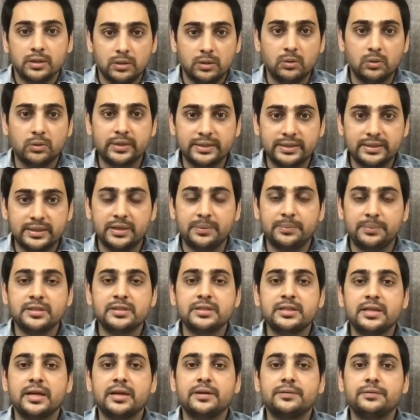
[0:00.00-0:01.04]
look at the
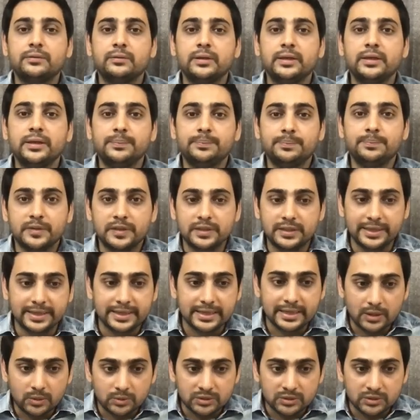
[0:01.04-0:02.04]
image carefully, take